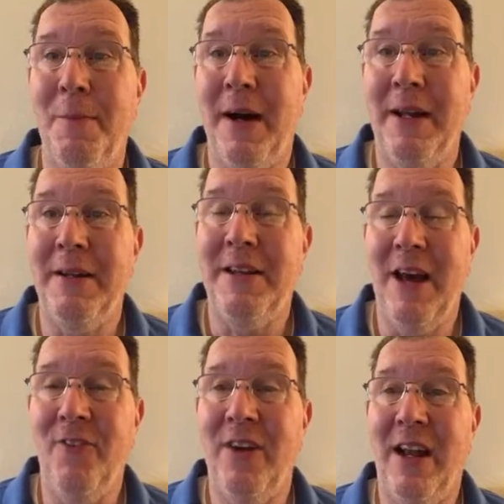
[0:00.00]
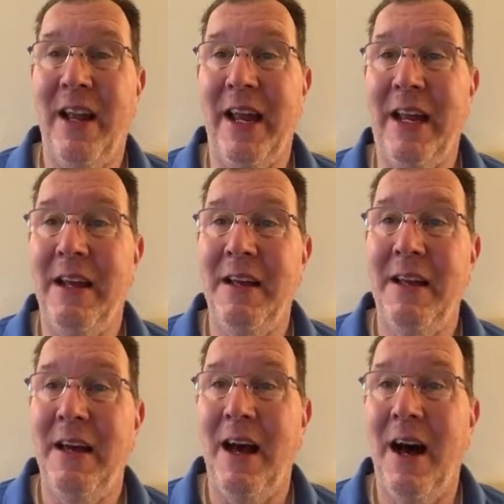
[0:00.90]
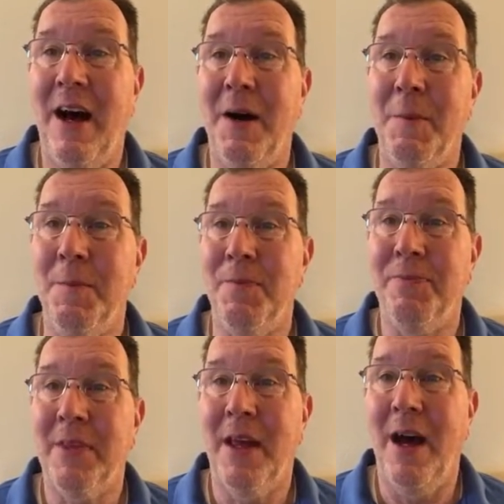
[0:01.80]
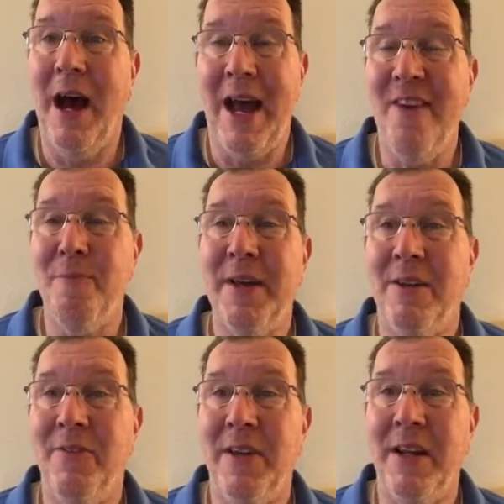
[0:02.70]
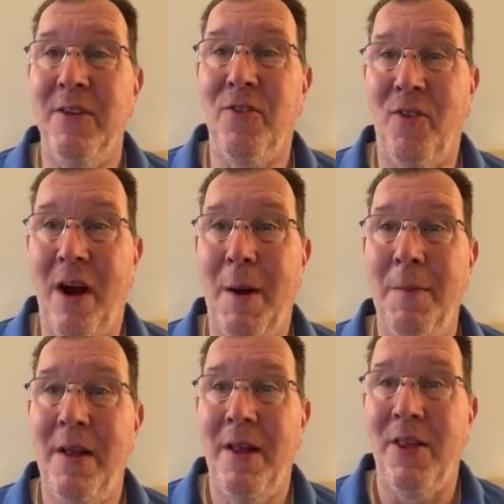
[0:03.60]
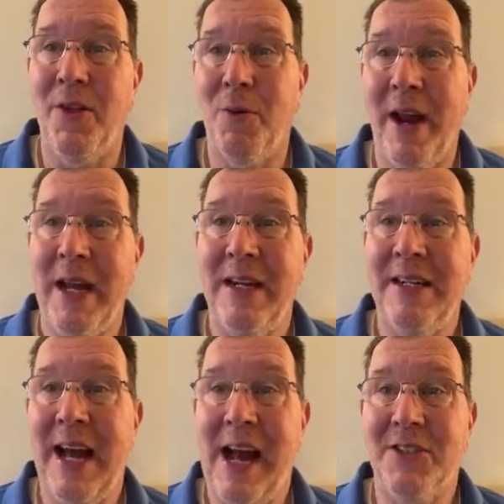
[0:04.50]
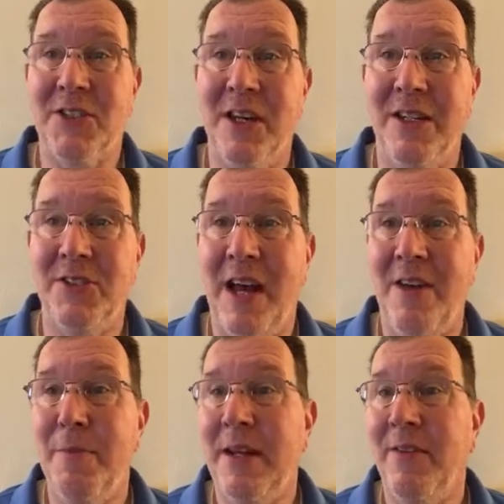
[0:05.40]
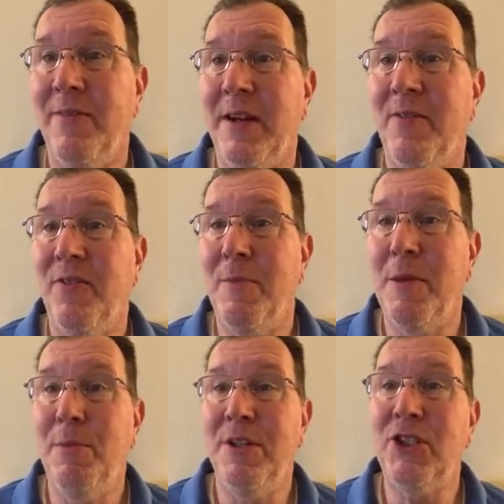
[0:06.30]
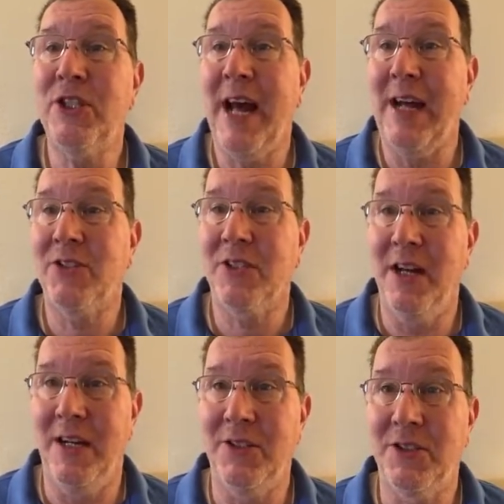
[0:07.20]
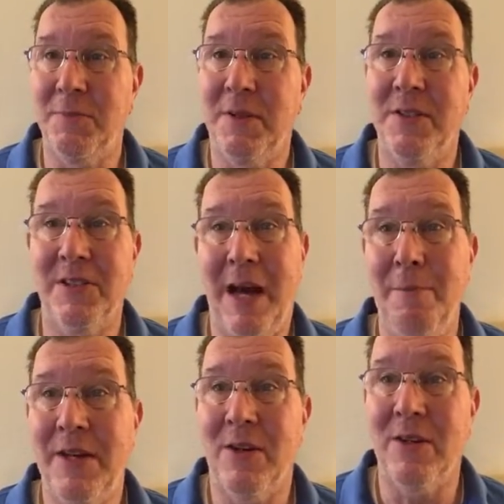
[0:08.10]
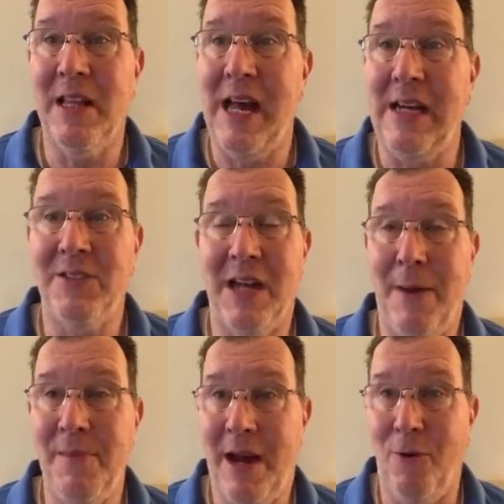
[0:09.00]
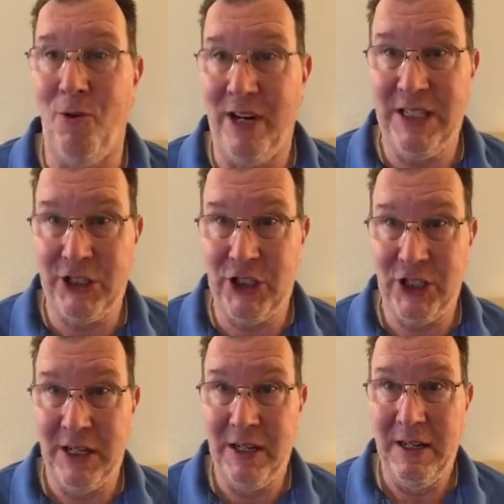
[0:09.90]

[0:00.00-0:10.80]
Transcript: but definitely I have benefited from the Reagan tax cuts. I benefited from the Bush tax cuts because I'm middle class. I'm not rich.